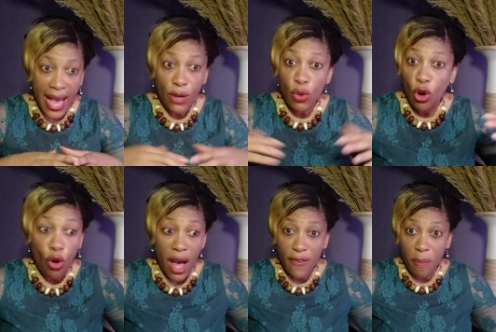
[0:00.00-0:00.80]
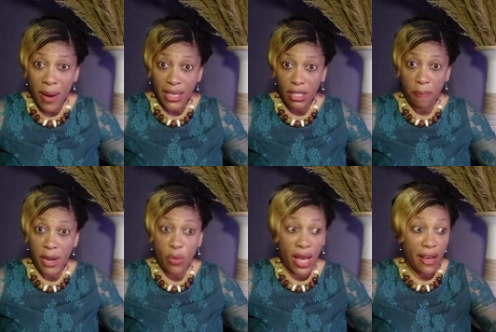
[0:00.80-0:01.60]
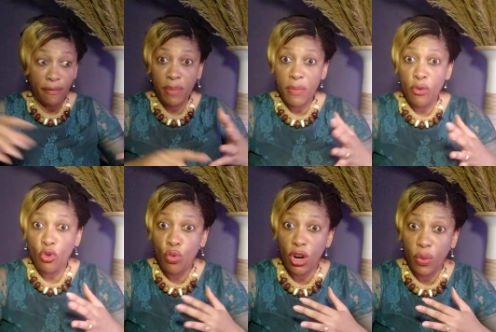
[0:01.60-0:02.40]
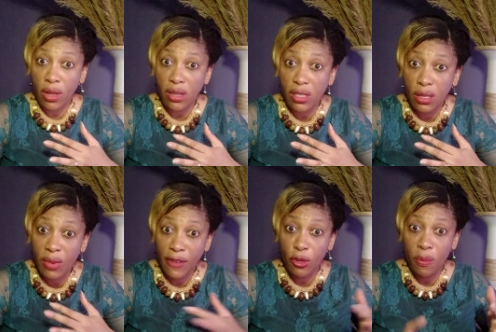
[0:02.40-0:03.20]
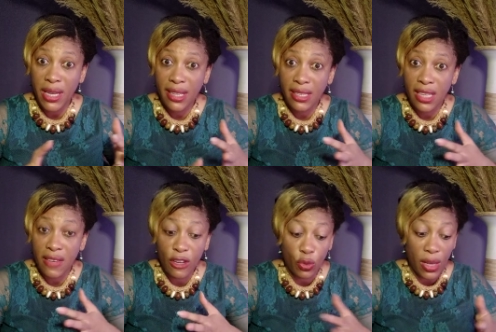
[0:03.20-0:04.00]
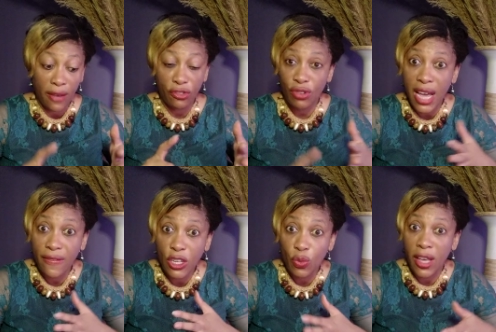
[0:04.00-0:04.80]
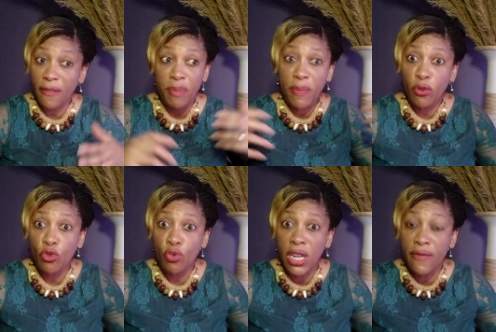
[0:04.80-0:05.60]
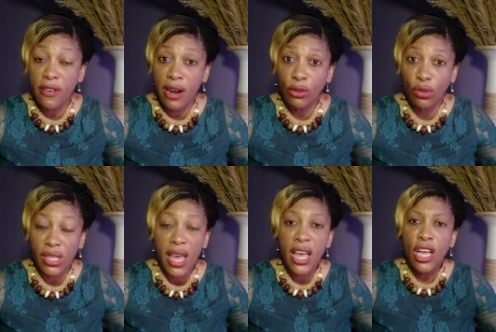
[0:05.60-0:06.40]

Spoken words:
And we all have a part to play. We have people who work with us. We have domestic servants, we have drivers, we have people who live around us.